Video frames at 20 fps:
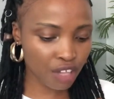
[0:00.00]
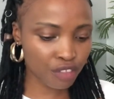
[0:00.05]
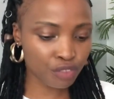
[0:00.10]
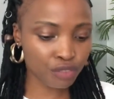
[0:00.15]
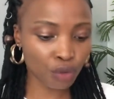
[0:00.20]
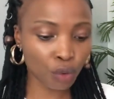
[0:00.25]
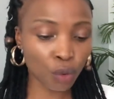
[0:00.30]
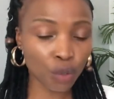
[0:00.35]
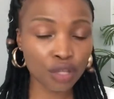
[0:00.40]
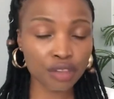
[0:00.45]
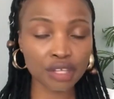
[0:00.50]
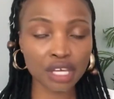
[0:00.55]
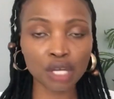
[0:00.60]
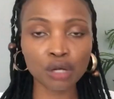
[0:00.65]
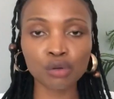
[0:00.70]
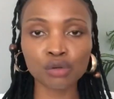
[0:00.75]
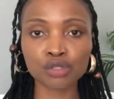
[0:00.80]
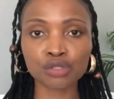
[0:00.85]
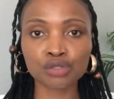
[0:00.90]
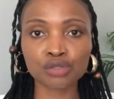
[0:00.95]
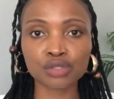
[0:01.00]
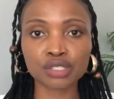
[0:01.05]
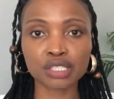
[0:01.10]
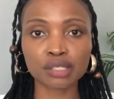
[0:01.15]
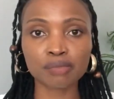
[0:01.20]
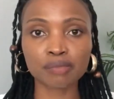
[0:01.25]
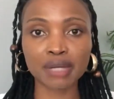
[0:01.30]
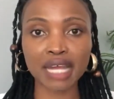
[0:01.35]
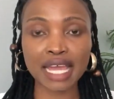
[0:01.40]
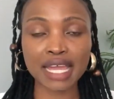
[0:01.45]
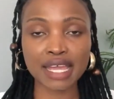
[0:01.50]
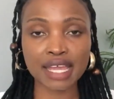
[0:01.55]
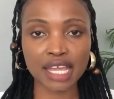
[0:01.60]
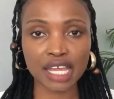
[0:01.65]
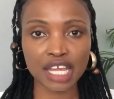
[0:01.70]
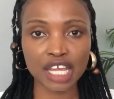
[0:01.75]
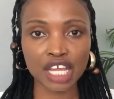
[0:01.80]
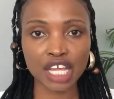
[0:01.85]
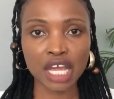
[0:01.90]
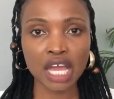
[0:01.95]
though they also supply
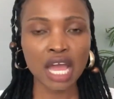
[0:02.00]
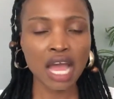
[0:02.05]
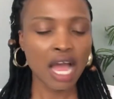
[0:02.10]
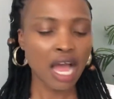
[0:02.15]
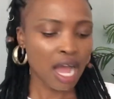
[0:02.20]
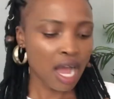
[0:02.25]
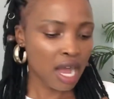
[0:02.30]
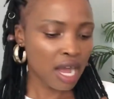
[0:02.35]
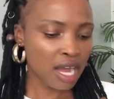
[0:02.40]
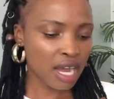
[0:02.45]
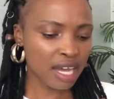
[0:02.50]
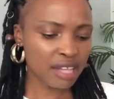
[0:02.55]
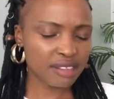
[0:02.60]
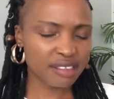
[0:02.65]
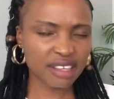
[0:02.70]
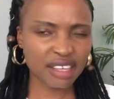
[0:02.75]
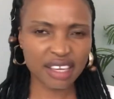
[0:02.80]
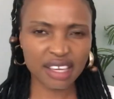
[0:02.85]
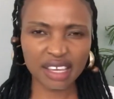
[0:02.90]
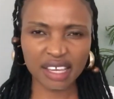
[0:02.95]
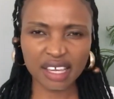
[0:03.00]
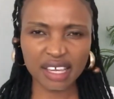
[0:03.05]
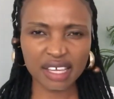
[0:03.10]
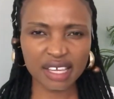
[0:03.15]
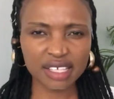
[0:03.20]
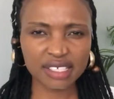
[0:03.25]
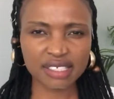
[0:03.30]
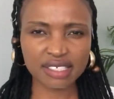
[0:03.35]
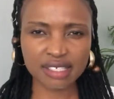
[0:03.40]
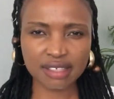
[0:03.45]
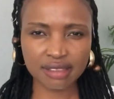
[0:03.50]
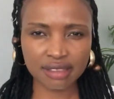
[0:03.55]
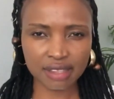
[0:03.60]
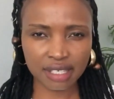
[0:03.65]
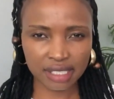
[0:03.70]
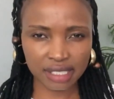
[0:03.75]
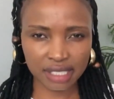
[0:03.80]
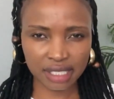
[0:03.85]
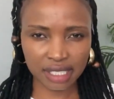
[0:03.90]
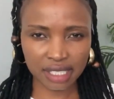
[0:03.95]
hair. The hair is
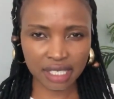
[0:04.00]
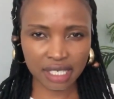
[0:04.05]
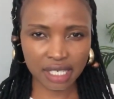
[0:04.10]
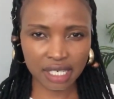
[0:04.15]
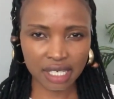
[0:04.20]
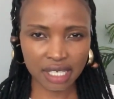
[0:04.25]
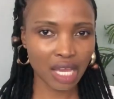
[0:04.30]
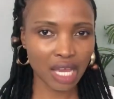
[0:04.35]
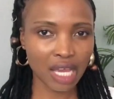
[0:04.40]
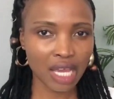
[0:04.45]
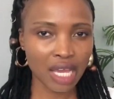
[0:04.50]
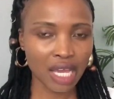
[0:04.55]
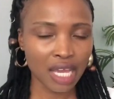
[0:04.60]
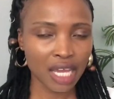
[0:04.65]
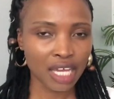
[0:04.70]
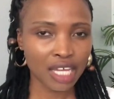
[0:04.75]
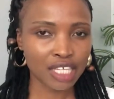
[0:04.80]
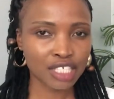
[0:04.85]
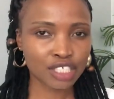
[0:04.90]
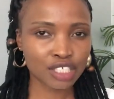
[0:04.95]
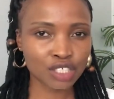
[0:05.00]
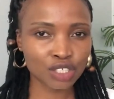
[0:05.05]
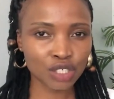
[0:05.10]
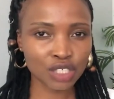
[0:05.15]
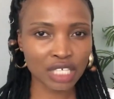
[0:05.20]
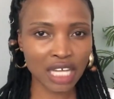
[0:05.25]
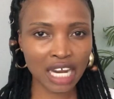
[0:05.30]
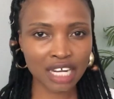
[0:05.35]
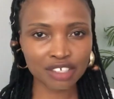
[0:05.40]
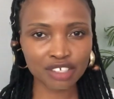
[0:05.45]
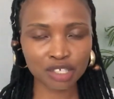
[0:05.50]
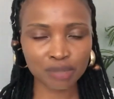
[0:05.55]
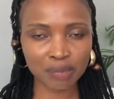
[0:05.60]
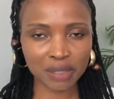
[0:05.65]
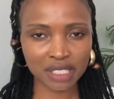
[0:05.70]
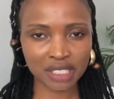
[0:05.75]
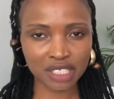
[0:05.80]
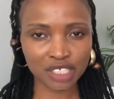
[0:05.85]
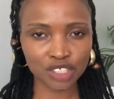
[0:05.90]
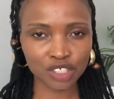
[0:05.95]
synthetic. It's not
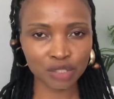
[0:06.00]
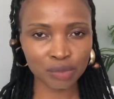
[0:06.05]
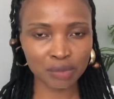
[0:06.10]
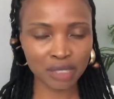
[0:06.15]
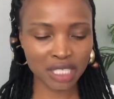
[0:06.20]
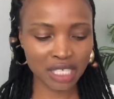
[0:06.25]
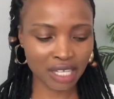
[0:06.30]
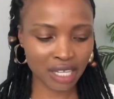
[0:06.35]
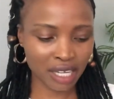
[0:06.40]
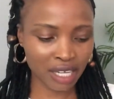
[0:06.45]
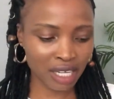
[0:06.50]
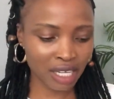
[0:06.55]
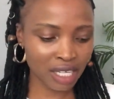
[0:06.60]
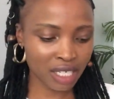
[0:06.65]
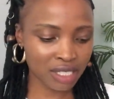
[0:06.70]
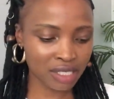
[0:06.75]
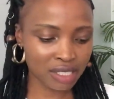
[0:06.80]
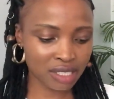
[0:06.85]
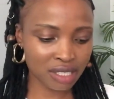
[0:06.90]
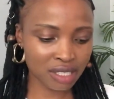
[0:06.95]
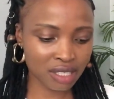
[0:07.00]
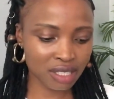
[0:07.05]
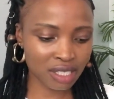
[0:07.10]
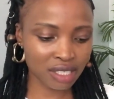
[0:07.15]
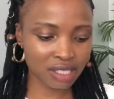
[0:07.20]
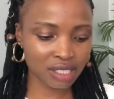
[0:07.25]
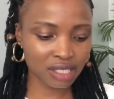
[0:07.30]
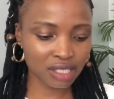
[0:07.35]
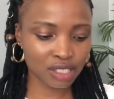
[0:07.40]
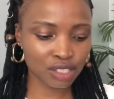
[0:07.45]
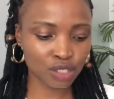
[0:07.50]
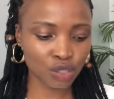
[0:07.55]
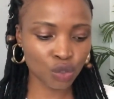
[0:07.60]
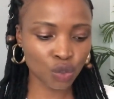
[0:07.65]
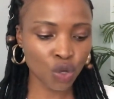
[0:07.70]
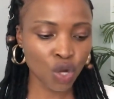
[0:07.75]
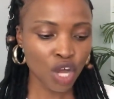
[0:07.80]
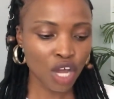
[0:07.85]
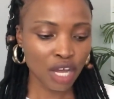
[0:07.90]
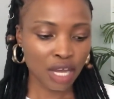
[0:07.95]
100% human hair, it's synthetic.
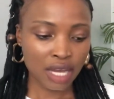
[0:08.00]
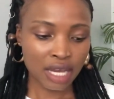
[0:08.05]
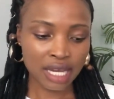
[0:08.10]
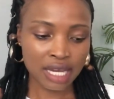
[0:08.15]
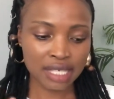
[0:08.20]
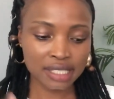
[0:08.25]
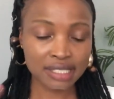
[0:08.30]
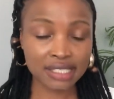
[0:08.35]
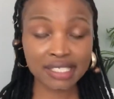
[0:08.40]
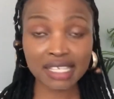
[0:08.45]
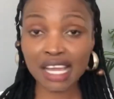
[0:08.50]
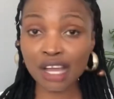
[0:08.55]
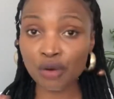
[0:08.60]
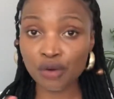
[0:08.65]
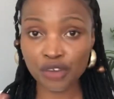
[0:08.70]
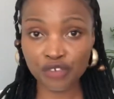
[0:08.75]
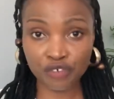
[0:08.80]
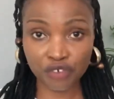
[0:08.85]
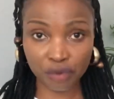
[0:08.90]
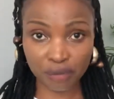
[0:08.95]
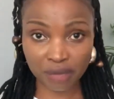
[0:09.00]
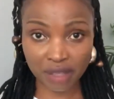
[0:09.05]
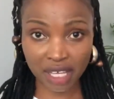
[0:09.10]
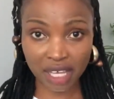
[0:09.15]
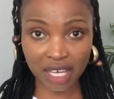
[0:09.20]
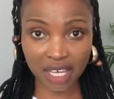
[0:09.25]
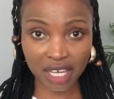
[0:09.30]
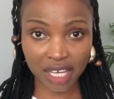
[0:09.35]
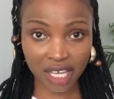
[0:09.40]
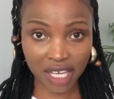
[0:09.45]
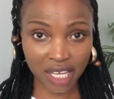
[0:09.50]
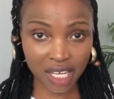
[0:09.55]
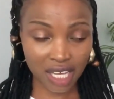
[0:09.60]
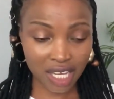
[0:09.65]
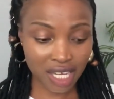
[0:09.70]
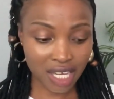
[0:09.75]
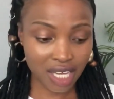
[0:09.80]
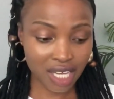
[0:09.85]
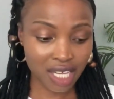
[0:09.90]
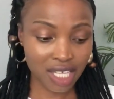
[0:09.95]
So stay away from their hair.
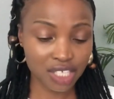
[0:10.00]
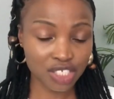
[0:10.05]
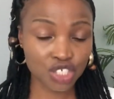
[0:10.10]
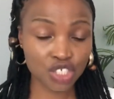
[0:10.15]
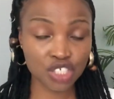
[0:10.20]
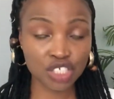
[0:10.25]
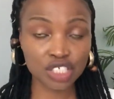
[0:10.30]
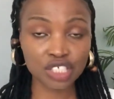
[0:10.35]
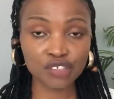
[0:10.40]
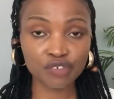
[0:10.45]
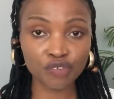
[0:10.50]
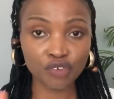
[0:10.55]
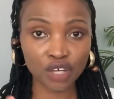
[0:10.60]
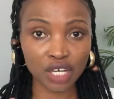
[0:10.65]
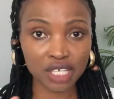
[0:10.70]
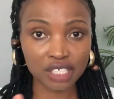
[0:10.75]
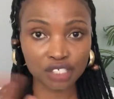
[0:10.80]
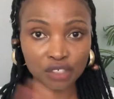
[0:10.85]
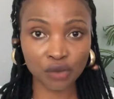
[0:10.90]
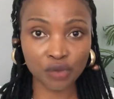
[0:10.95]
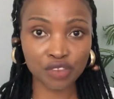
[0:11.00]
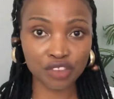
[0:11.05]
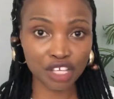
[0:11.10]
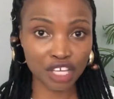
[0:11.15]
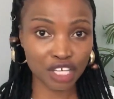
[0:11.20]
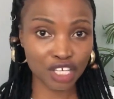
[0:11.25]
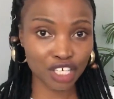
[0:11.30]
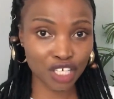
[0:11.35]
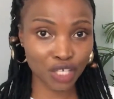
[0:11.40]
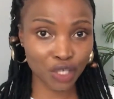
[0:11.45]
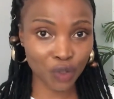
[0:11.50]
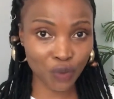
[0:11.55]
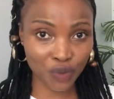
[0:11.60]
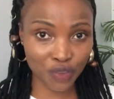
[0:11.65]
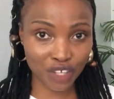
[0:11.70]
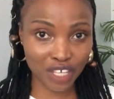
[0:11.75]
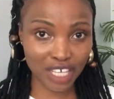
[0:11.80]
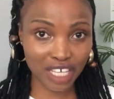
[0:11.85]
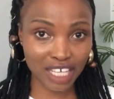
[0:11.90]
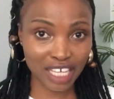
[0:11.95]
Just focus on their
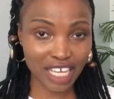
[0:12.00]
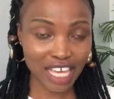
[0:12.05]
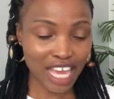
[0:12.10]
clothing.